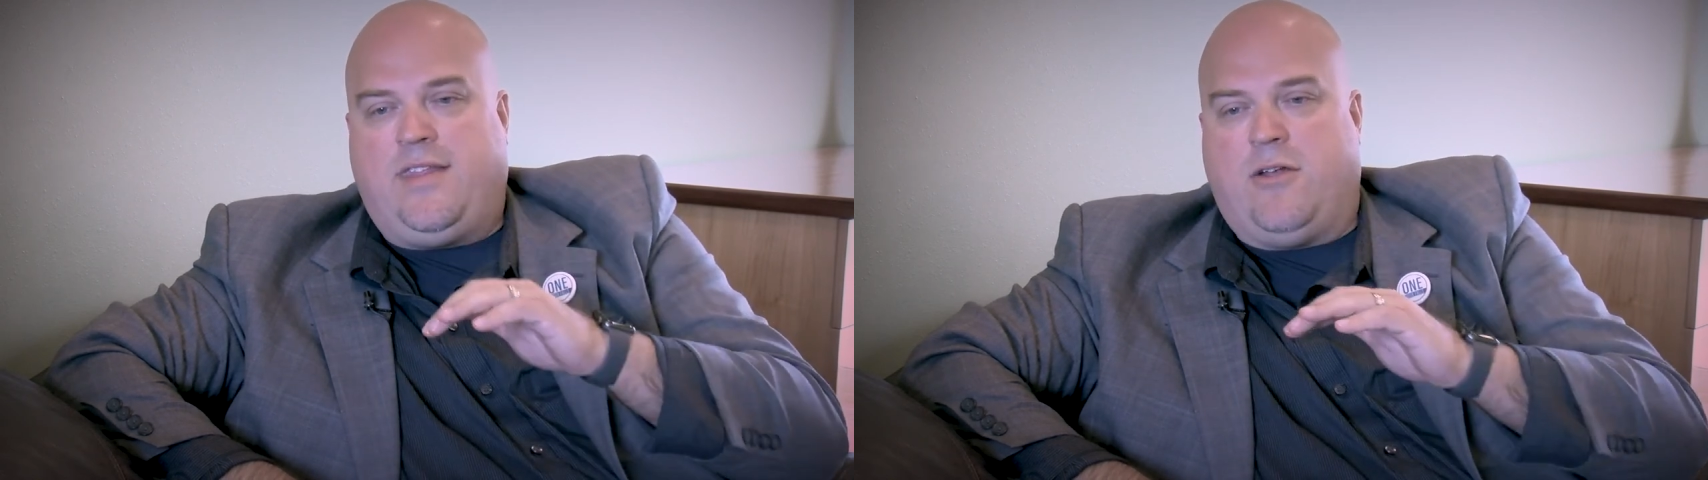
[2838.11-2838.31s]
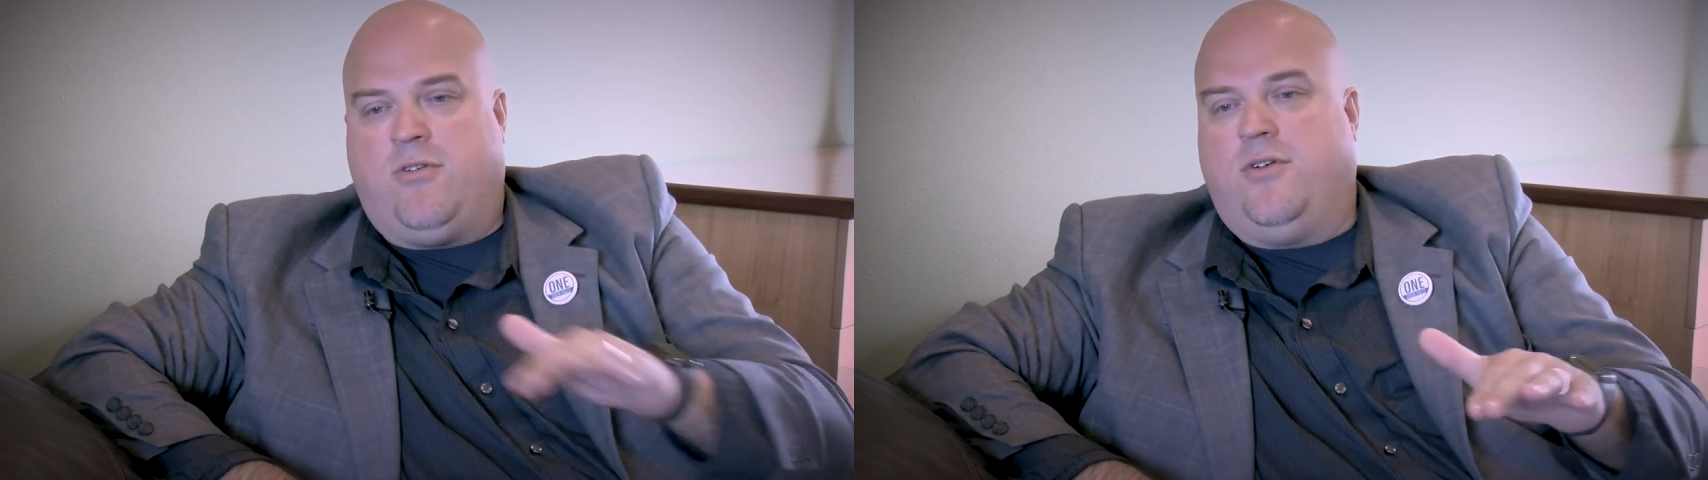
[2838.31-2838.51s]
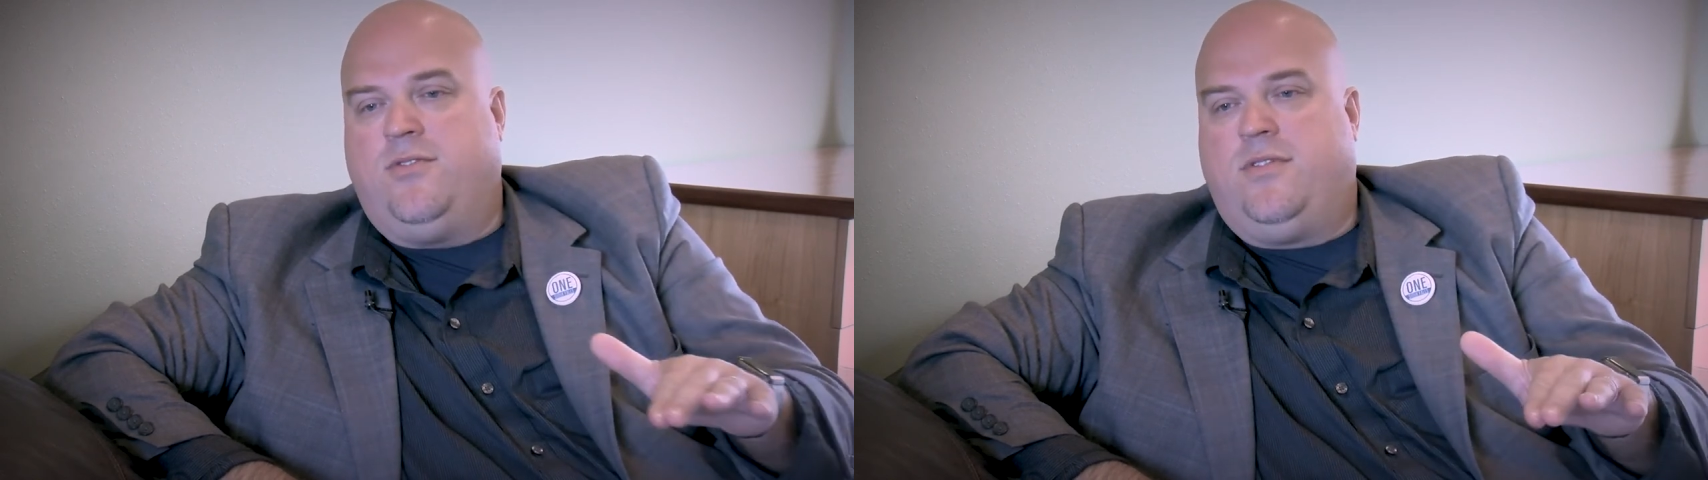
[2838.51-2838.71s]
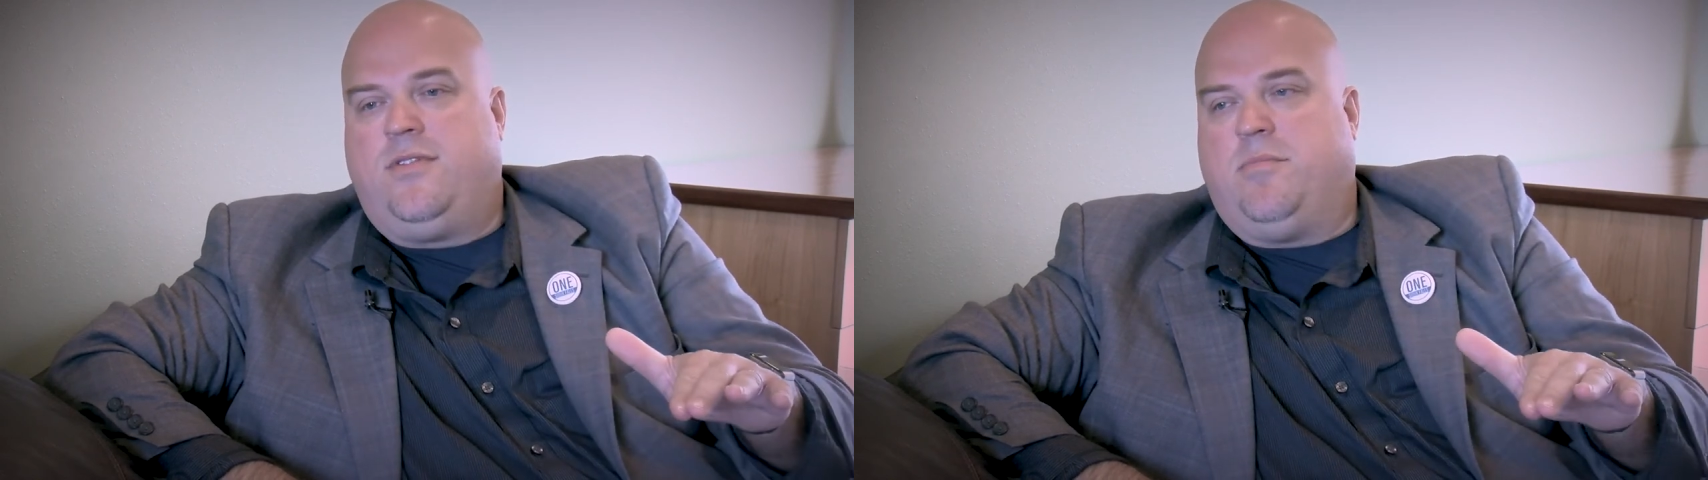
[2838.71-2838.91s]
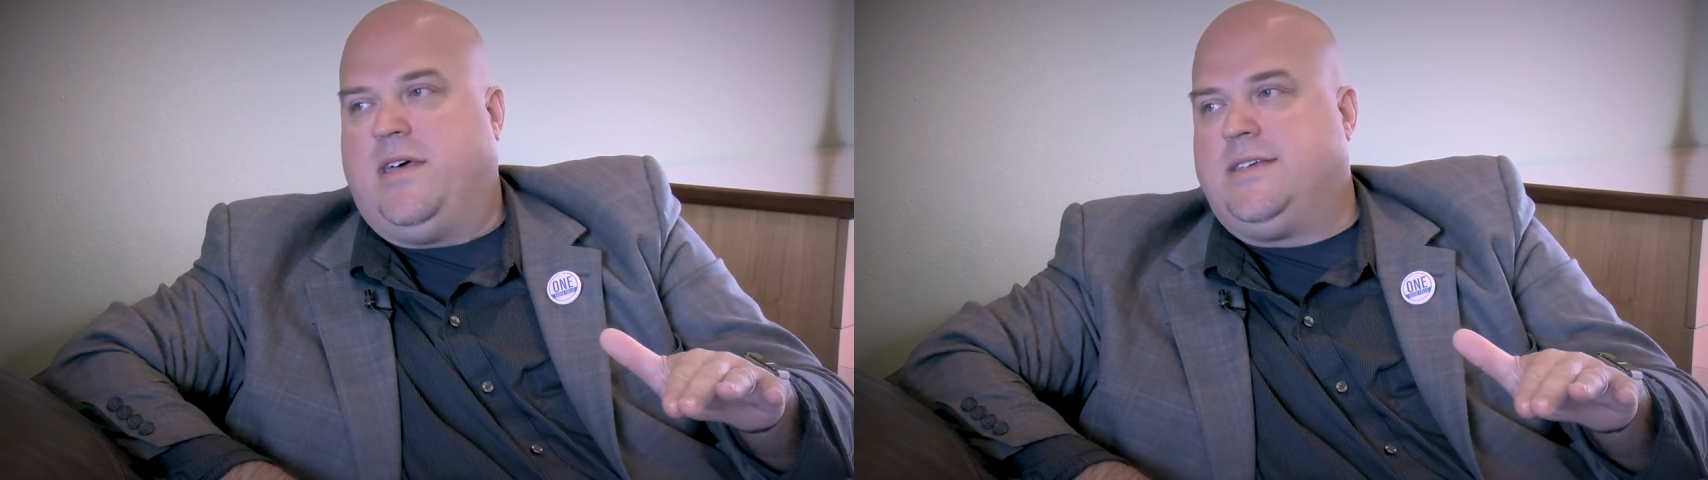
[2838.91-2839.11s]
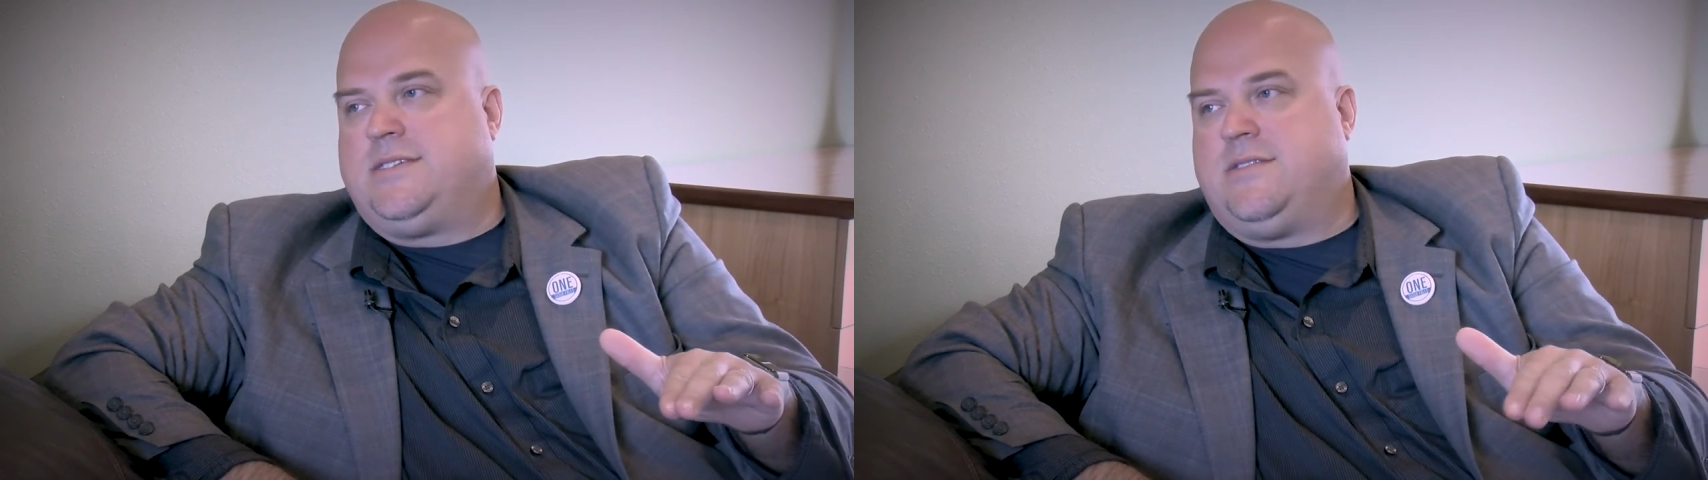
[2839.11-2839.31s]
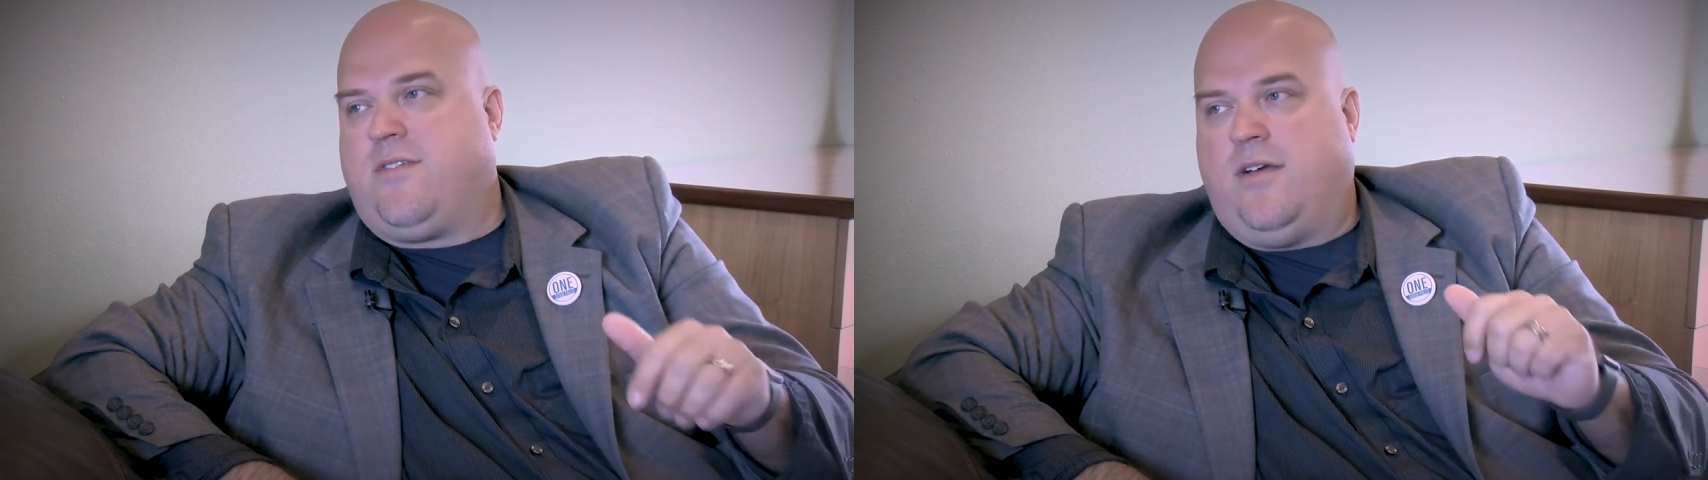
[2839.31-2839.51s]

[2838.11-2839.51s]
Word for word: that rode the bus